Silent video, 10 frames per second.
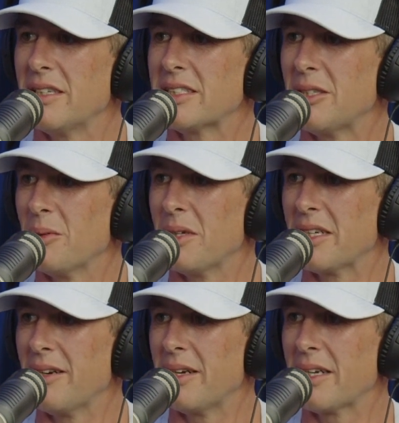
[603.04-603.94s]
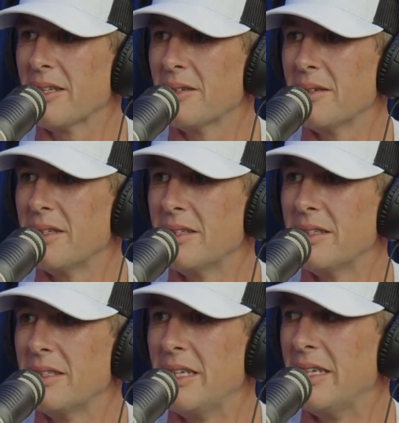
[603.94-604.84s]
and I sent one to Gary Keller,
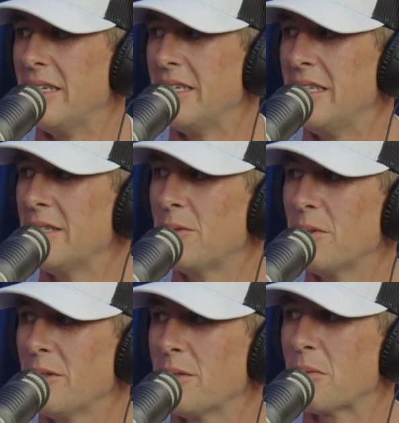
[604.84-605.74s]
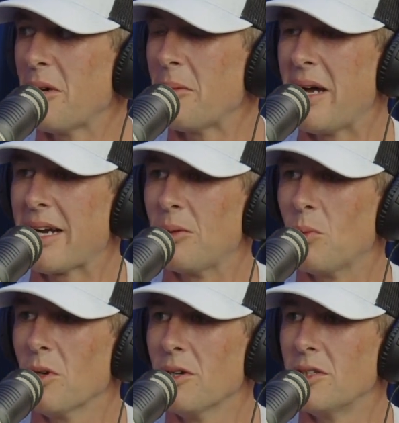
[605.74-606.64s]
and he didn't really respond back in
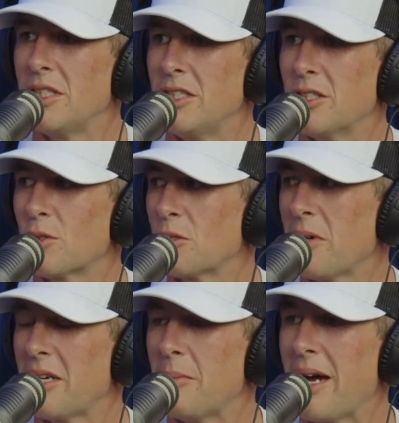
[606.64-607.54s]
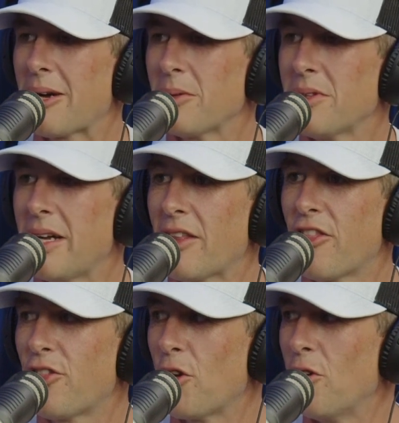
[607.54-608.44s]
words. He just responded back with like
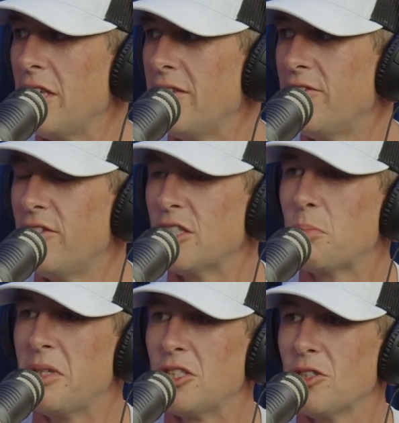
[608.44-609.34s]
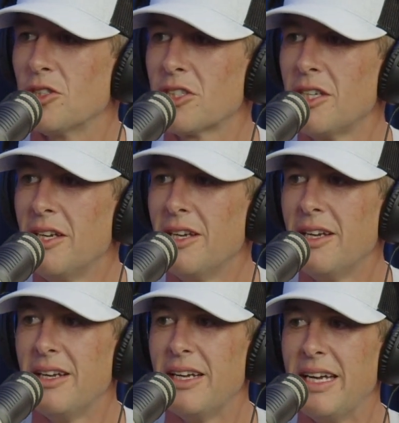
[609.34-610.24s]
30 fish pictures.
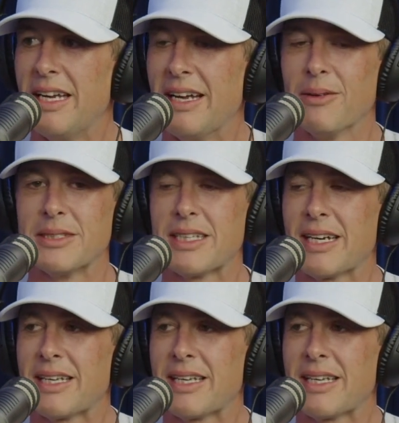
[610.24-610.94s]
And I was